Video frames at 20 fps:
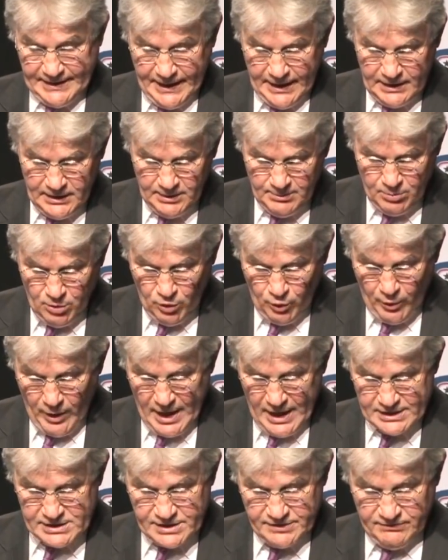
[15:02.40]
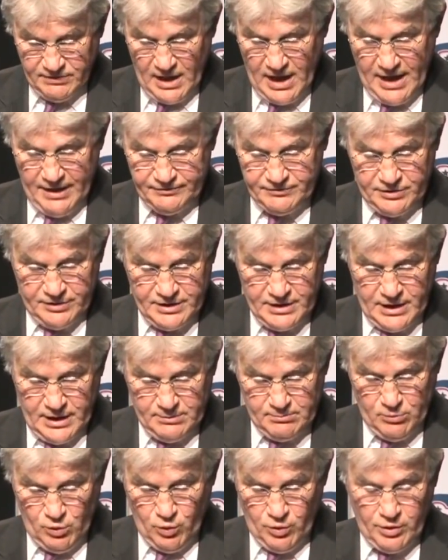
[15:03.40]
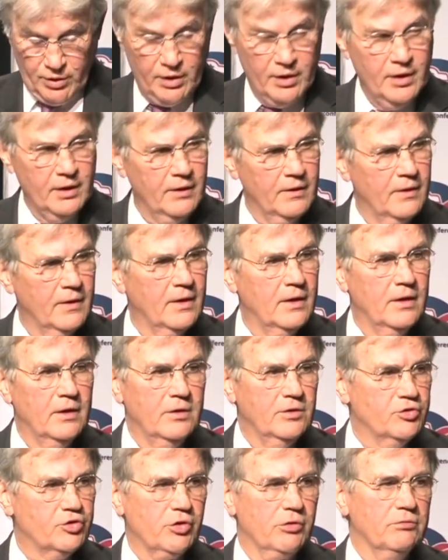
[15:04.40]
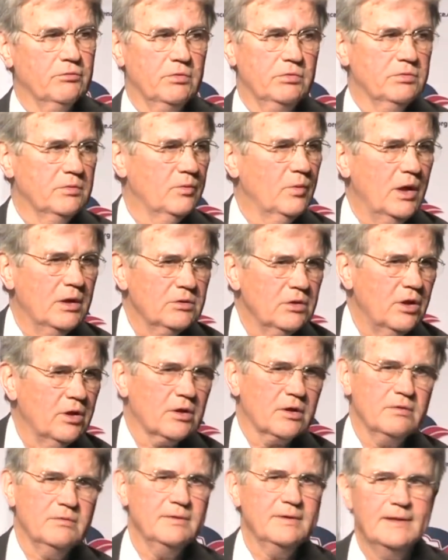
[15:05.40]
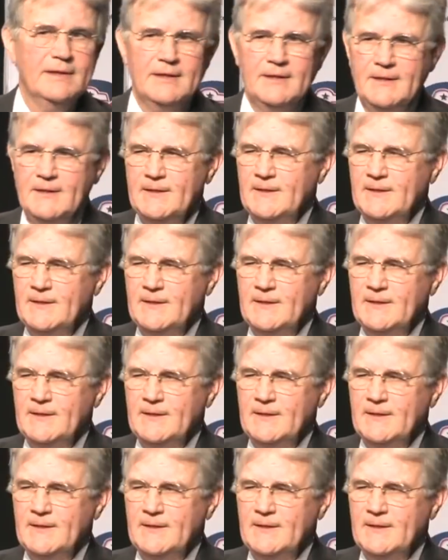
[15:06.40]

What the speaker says: inalienable rights of life to the unborn? Sure. Well, look,